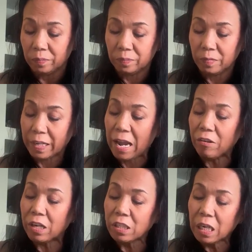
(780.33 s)
The
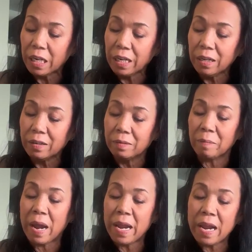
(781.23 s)
counter is clean,
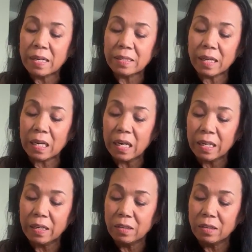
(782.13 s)
my hands are clean,